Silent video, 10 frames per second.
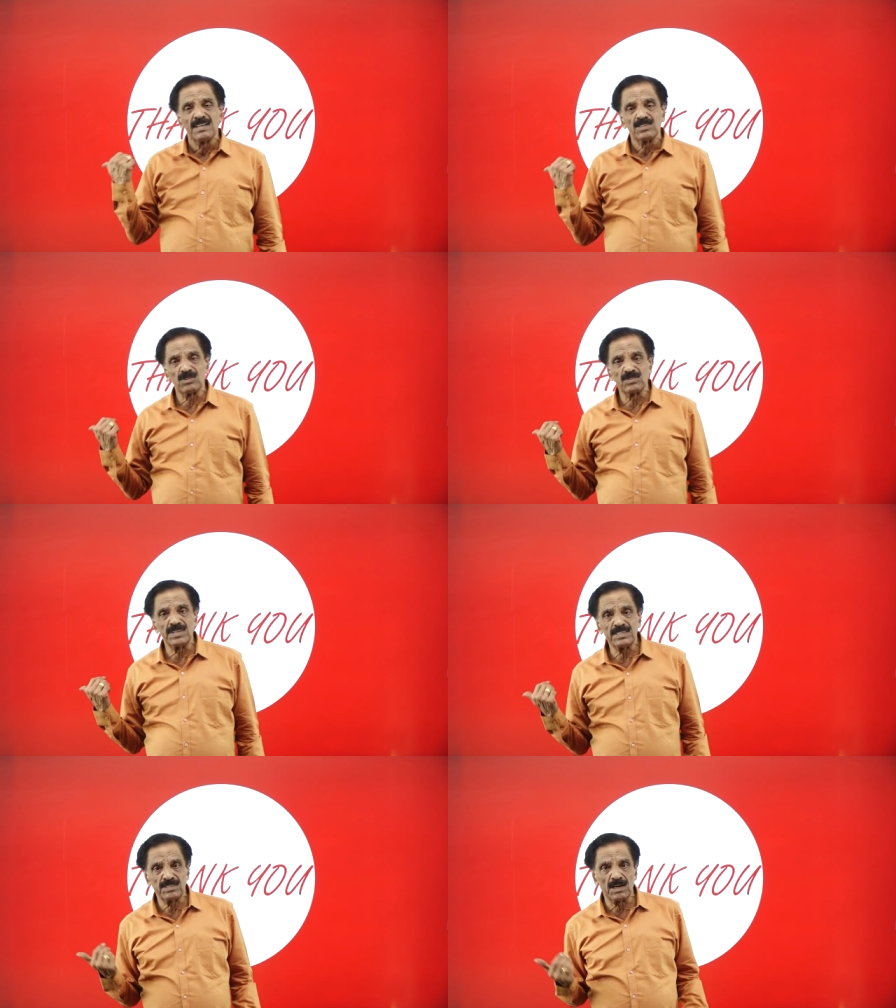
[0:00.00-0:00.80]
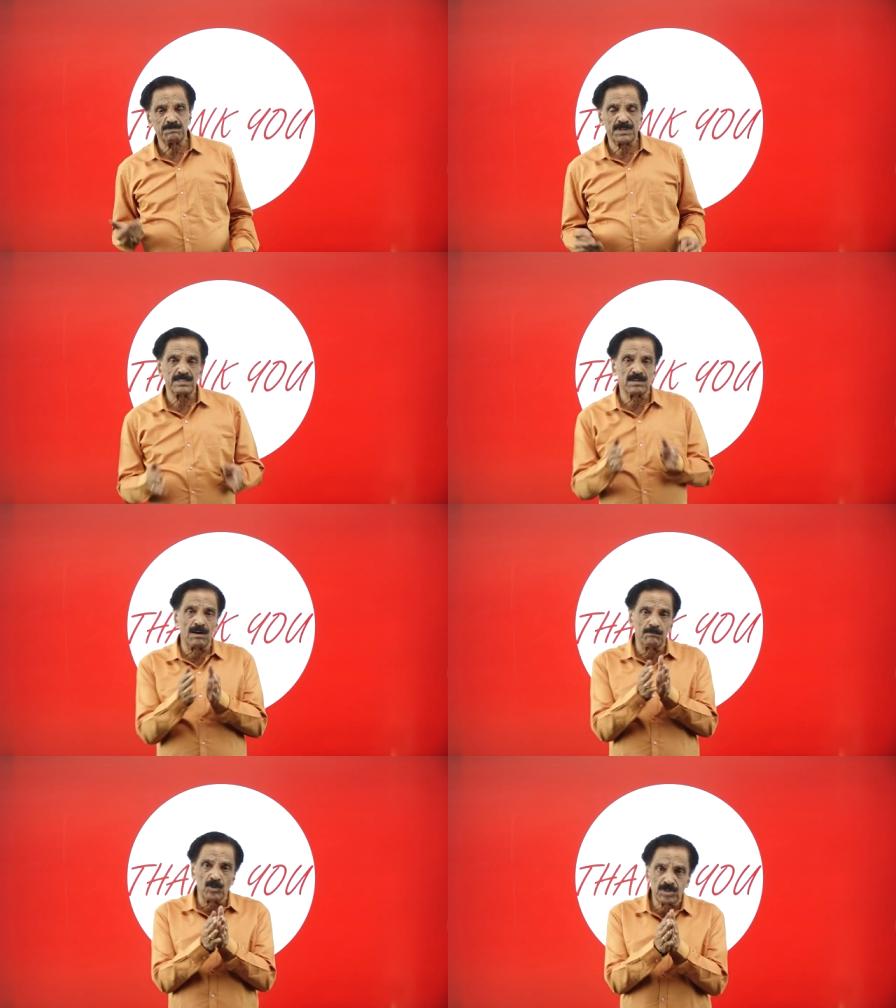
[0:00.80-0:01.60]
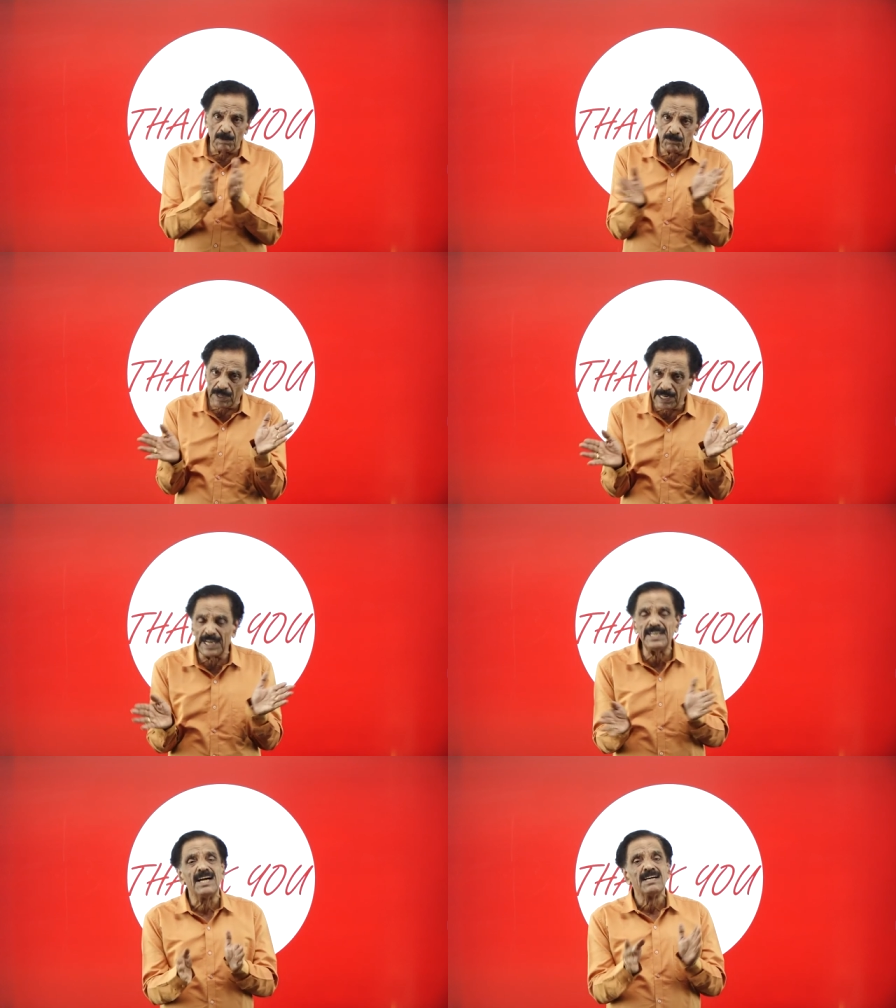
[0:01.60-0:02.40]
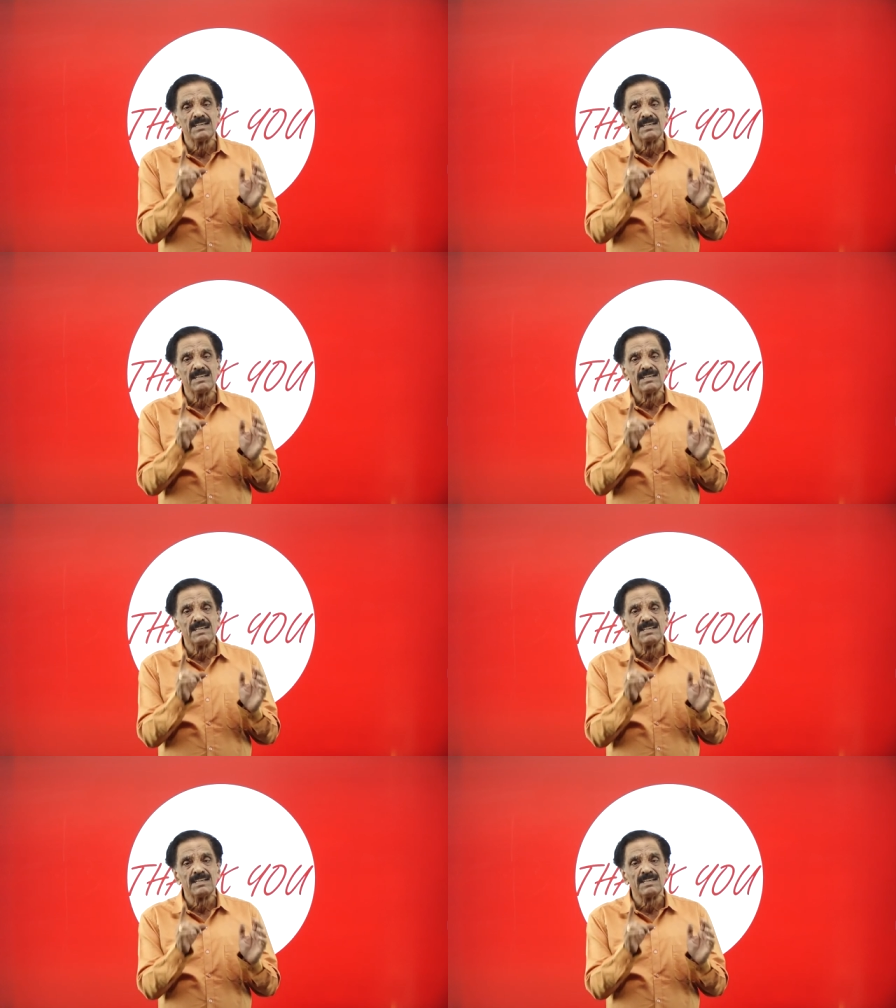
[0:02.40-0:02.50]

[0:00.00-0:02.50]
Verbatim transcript: So this chapter is almost come to an end.